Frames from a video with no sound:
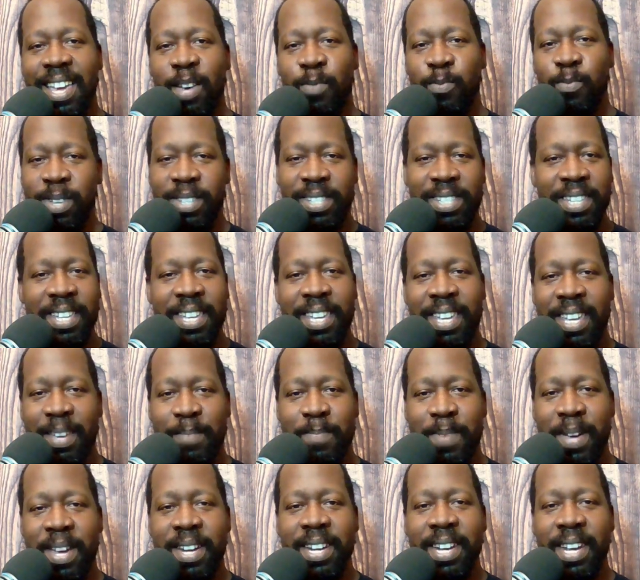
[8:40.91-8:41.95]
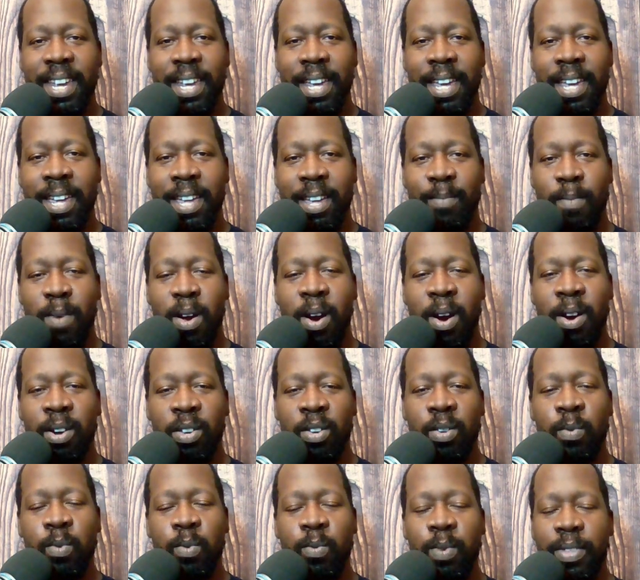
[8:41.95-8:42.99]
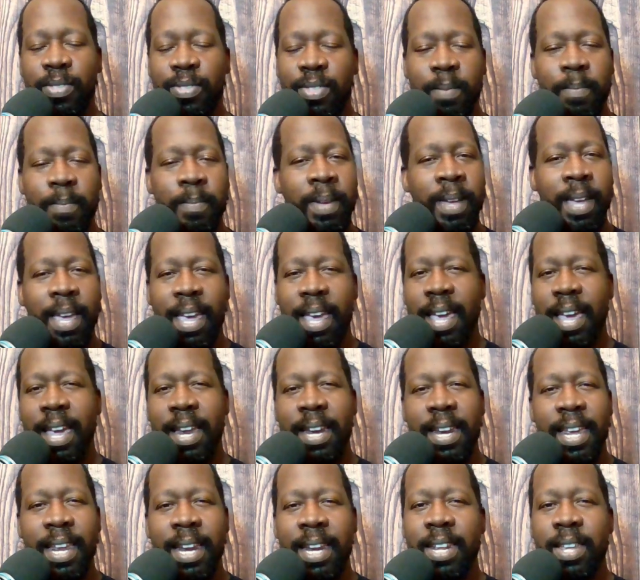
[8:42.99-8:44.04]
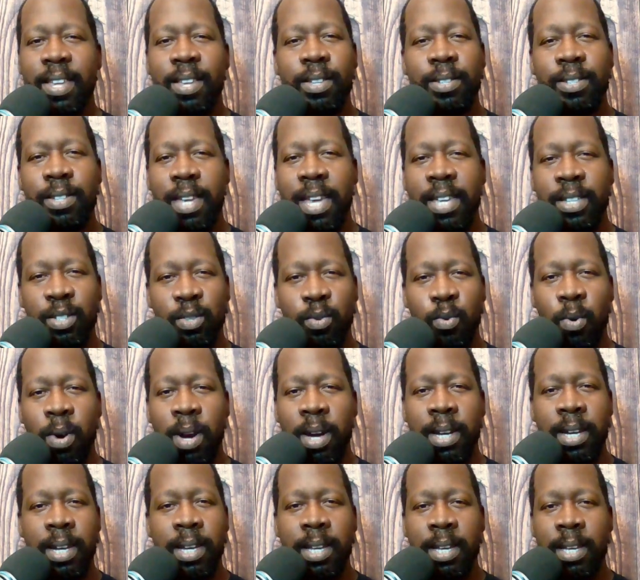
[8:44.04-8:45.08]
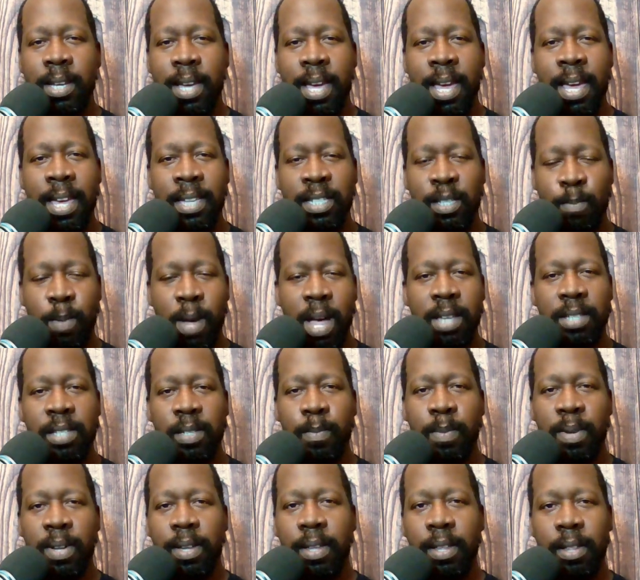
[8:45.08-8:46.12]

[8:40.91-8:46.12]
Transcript: We see Bunny arguing with them, and it is as grainy as possible.